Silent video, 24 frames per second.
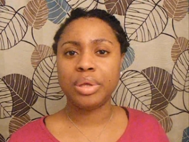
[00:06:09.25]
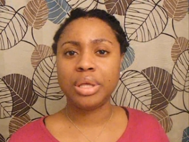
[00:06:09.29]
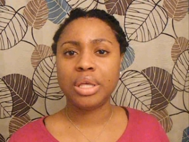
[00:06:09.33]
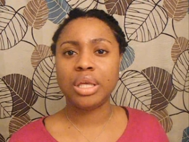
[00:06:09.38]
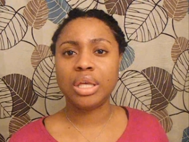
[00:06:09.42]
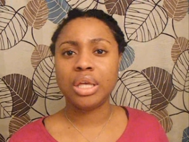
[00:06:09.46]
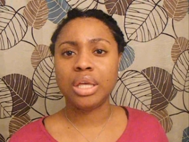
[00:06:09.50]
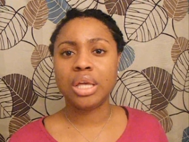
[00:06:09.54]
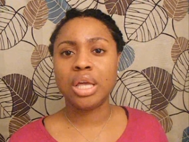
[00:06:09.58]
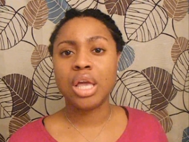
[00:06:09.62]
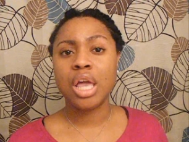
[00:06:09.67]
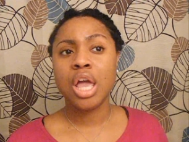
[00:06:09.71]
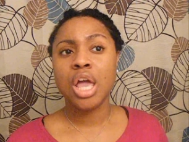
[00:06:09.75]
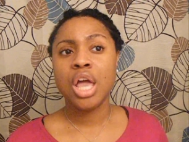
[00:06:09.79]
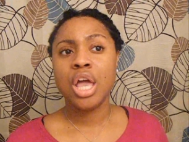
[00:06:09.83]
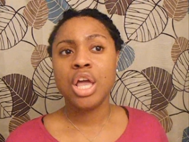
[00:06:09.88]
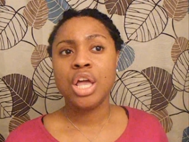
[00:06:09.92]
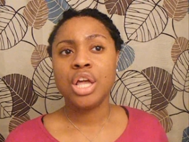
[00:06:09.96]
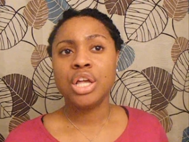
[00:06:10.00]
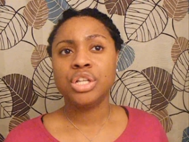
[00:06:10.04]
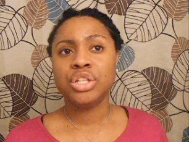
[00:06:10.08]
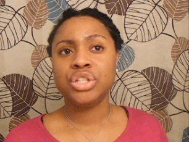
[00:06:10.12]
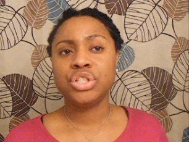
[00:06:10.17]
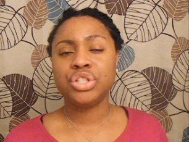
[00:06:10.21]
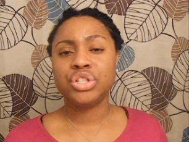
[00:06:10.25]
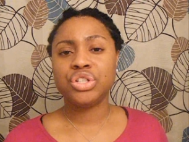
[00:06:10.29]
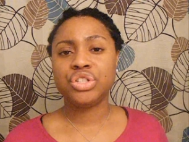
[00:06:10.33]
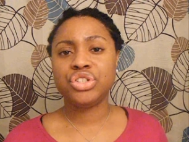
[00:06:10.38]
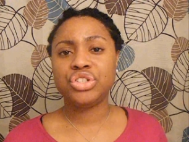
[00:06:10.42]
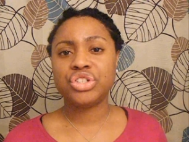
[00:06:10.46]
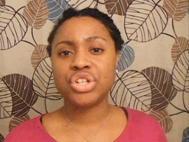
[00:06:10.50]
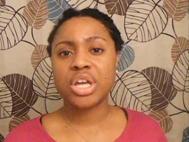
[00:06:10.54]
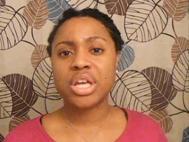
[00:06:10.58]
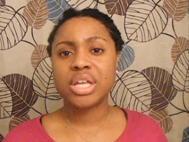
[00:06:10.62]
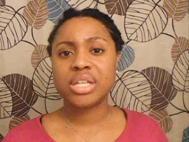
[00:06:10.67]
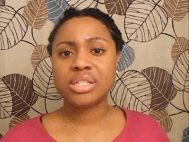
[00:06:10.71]
be
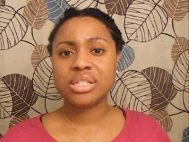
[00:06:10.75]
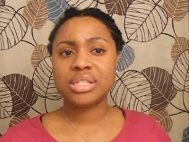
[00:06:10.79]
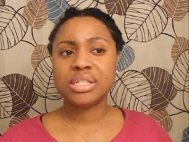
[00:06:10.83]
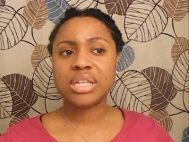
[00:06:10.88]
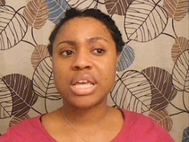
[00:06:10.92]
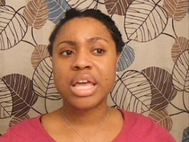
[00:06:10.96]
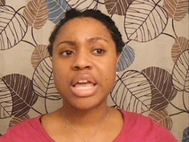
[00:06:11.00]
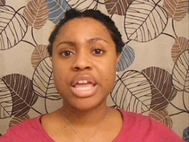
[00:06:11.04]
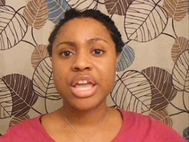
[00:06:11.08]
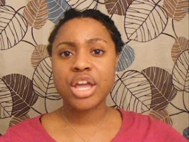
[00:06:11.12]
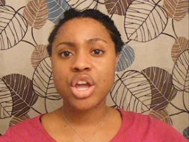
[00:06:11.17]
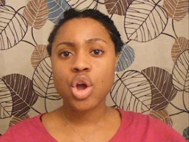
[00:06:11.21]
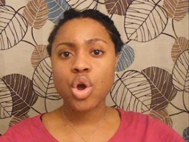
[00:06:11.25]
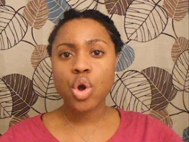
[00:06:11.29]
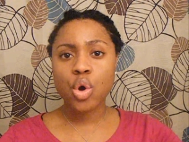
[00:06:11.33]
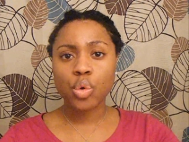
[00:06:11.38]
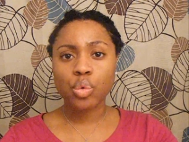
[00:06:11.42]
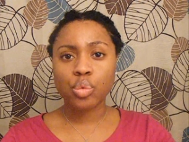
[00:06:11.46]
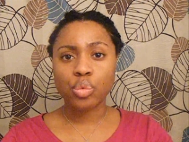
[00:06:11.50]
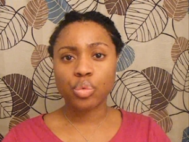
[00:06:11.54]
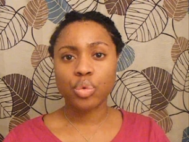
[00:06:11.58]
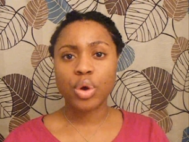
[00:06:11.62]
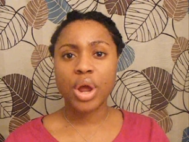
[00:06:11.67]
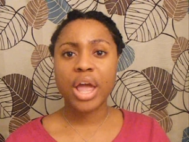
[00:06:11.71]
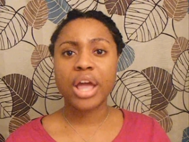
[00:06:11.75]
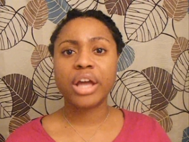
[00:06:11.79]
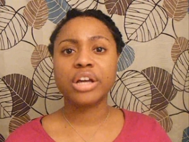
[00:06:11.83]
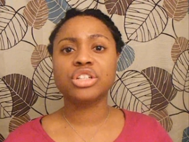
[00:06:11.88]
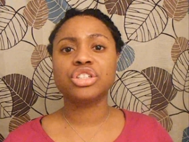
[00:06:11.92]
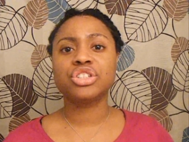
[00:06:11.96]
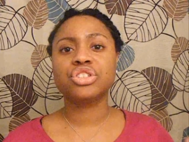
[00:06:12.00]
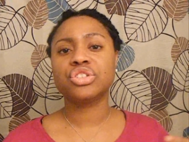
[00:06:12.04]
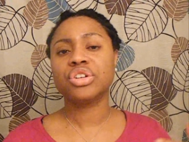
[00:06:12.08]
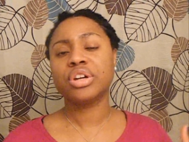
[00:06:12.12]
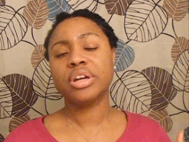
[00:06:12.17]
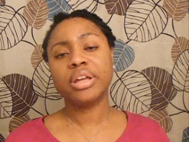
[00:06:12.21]
to just take
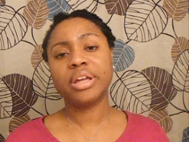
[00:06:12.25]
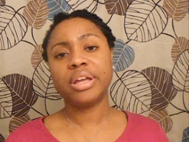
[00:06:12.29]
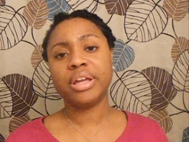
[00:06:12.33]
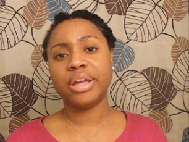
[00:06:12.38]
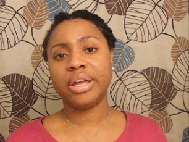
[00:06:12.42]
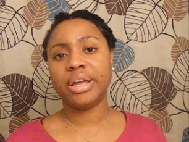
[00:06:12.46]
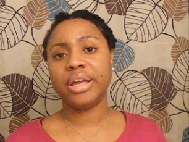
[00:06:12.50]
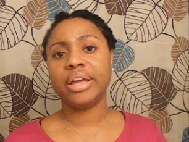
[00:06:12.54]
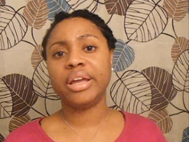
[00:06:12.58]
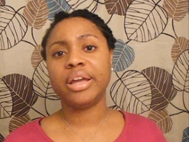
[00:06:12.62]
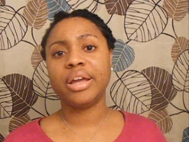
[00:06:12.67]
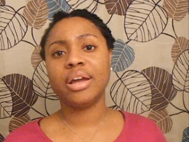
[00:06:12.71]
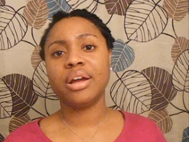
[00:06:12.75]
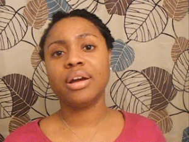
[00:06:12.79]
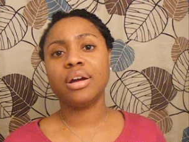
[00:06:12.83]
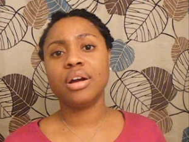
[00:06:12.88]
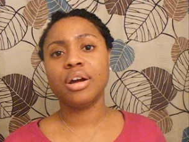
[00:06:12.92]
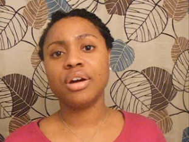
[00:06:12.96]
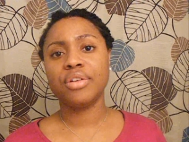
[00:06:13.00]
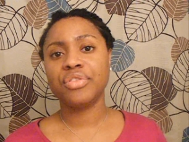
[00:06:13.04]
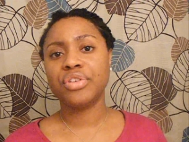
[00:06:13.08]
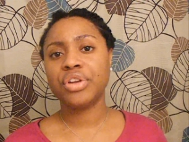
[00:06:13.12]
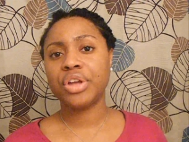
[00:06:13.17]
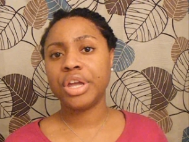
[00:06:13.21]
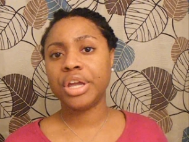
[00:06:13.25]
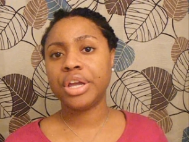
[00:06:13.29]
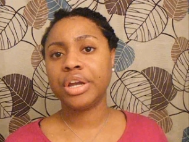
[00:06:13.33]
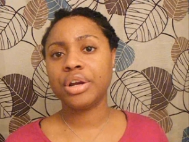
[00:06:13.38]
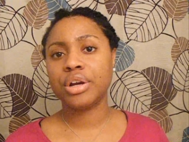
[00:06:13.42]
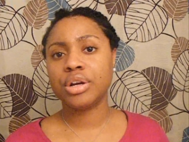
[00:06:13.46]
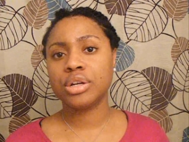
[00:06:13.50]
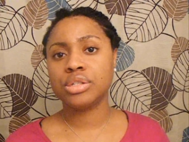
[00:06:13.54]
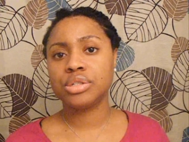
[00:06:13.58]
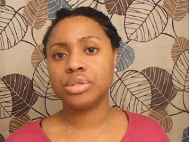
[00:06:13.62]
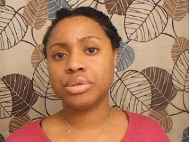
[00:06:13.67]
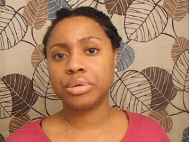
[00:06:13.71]
extra care of your
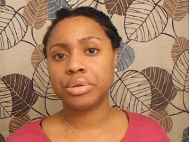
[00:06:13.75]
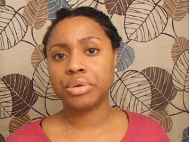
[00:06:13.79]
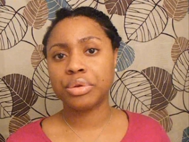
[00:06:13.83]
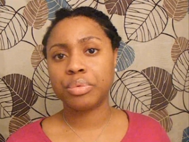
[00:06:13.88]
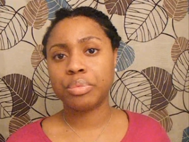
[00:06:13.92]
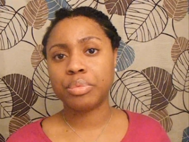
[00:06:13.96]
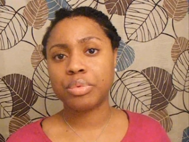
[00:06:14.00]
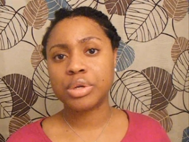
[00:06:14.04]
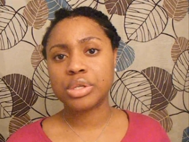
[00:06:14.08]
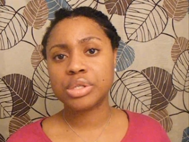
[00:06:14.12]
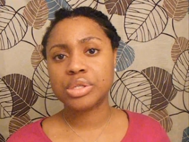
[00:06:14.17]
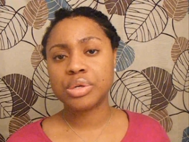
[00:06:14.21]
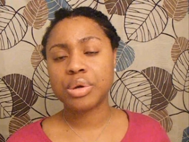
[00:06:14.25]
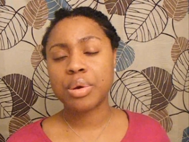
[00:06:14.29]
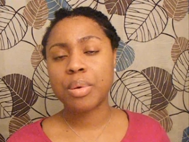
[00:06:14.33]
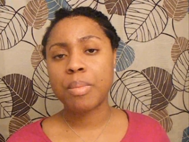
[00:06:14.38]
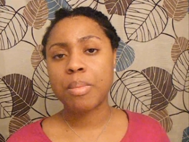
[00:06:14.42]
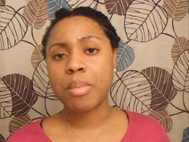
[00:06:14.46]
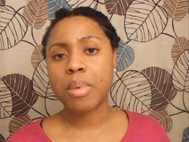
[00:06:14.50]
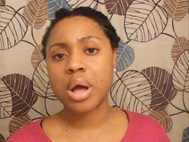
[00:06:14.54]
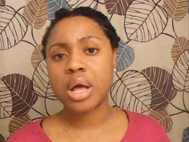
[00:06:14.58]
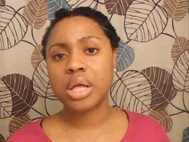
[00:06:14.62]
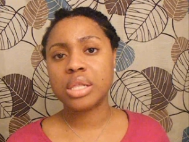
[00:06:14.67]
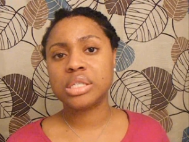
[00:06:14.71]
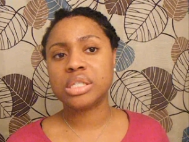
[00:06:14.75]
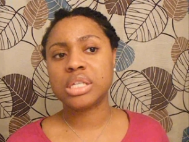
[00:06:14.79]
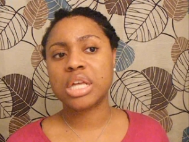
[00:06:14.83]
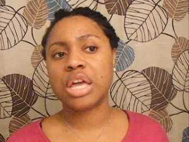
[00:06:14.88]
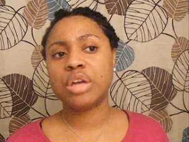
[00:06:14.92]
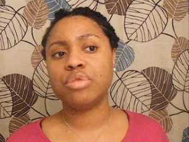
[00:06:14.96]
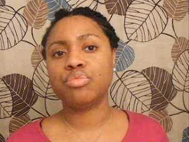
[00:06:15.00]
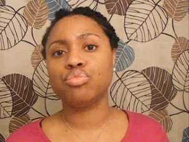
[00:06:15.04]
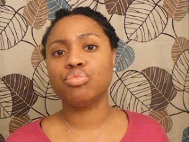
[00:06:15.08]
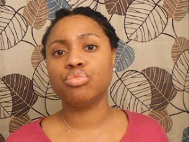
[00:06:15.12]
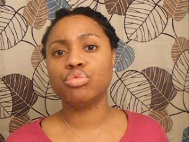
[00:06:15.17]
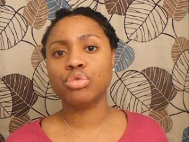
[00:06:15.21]
hair during the winter months
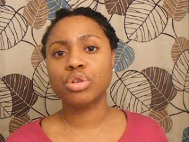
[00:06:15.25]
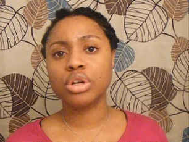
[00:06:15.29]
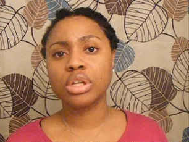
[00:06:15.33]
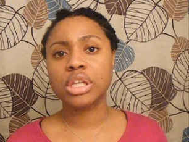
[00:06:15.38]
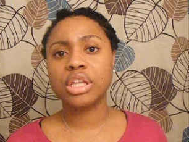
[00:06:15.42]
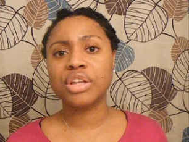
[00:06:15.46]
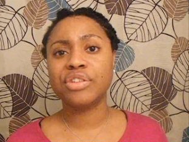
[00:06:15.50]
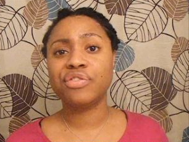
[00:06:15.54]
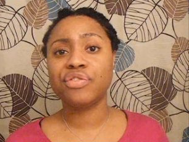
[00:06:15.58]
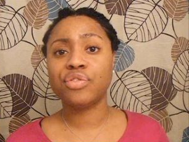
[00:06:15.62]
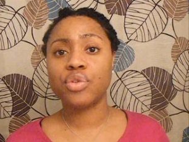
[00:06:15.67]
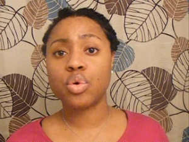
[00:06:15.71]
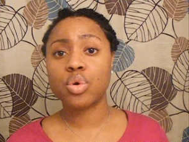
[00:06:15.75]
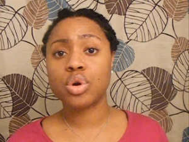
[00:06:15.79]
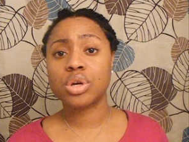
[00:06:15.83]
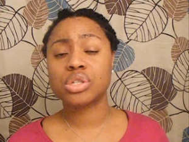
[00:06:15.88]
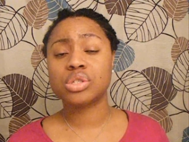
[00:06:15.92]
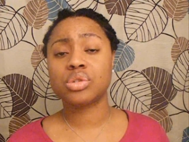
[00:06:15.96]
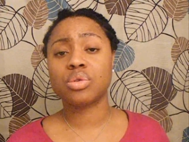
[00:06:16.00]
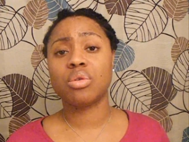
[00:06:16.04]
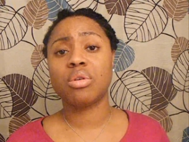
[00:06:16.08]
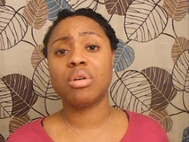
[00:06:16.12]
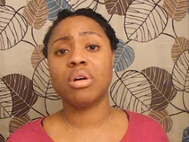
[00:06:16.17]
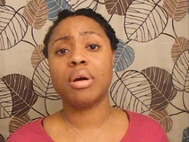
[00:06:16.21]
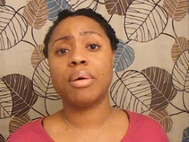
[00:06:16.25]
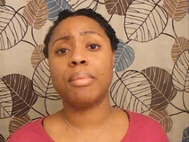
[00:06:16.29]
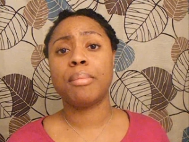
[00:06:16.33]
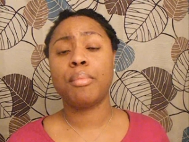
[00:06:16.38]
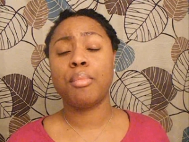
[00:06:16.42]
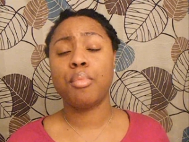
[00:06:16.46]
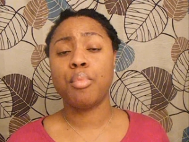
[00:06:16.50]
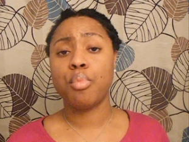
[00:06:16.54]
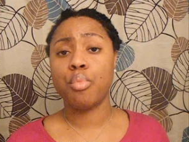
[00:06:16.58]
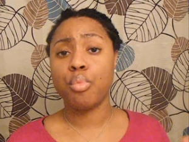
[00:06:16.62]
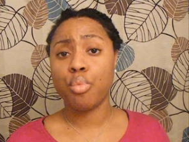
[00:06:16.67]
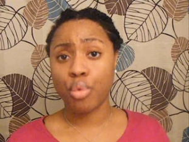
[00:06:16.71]
and really focus
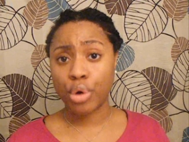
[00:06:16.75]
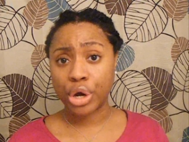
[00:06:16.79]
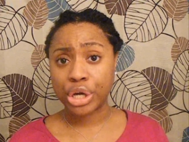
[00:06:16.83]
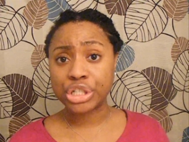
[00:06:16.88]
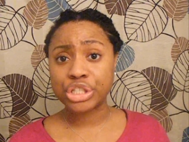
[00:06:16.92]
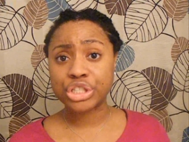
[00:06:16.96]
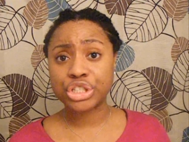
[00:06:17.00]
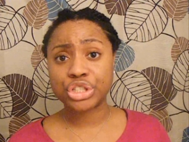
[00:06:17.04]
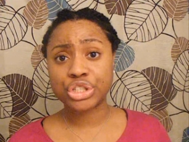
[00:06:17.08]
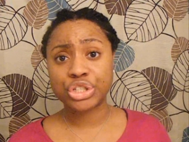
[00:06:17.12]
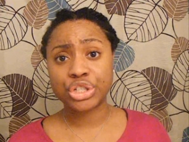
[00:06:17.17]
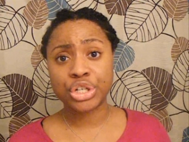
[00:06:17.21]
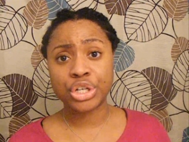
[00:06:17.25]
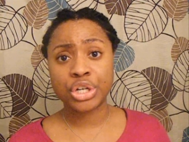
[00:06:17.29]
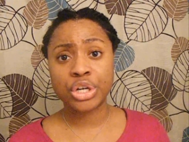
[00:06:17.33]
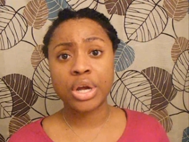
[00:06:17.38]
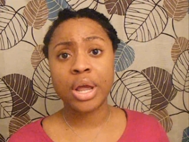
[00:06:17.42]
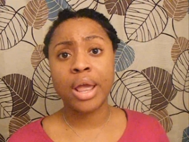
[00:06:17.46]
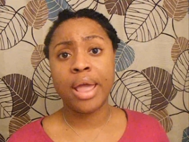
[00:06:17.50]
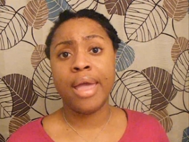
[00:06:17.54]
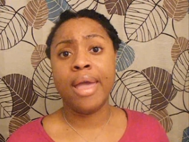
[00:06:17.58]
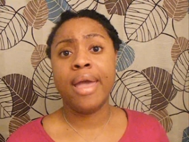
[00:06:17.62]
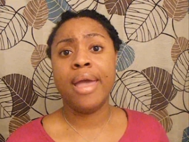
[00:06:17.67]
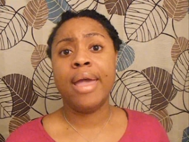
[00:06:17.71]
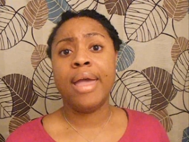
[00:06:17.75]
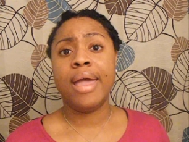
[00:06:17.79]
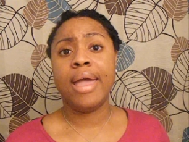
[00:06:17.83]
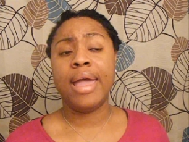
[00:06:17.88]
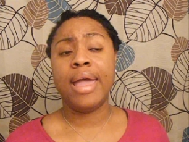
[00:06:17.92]
on moisture